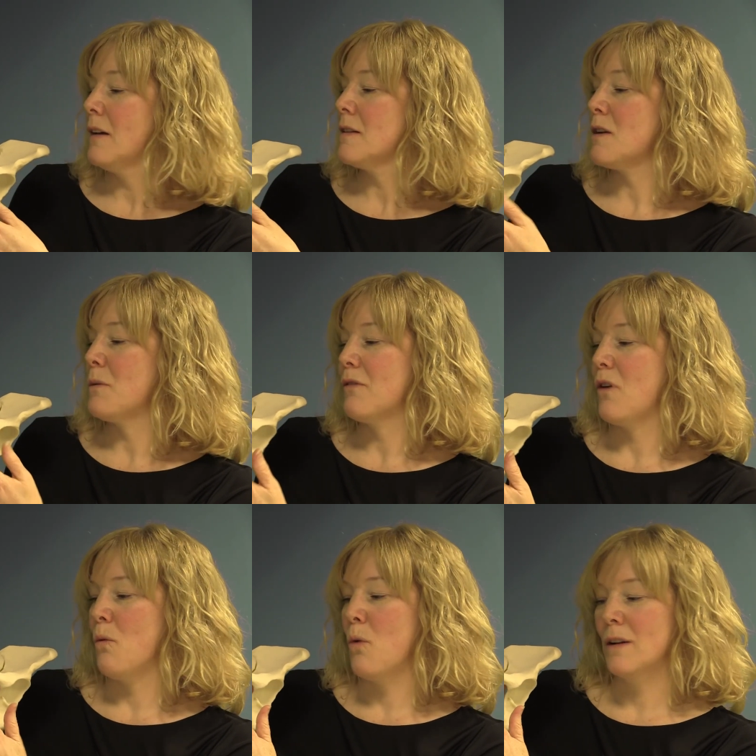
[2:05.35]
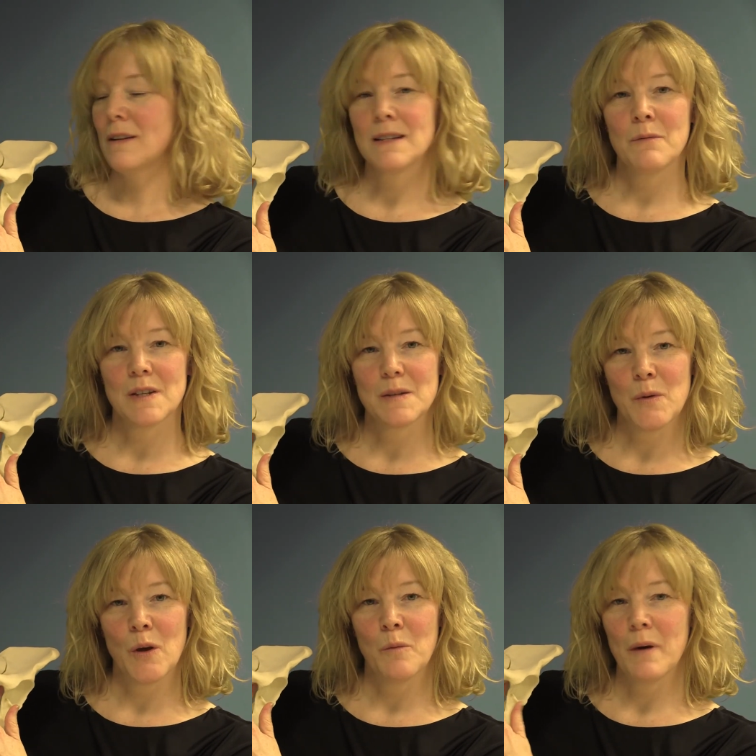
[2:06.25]
So we've got one symphysis
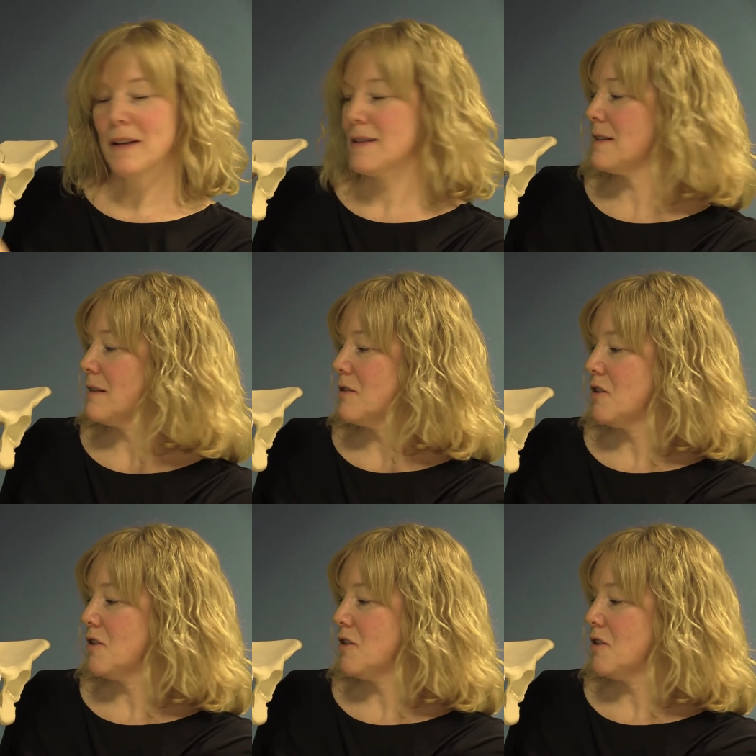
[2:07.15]
pubis,